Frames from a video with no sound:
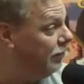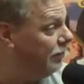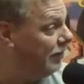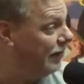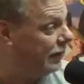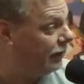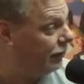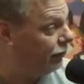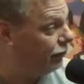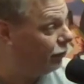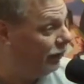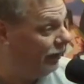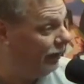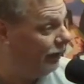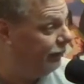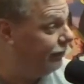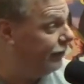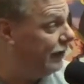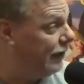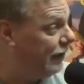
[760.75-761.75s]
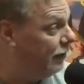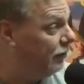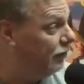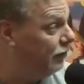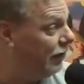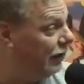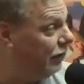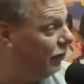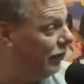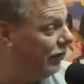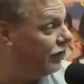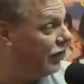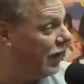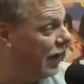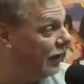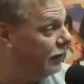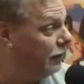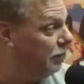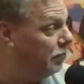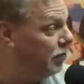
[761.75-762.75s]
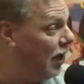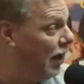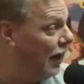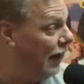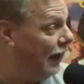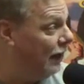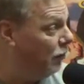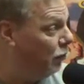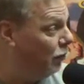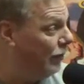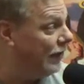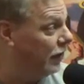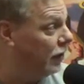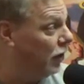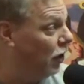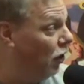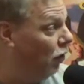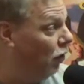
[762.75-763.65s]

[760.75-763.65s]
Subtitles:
because we talked to Brian a week ago,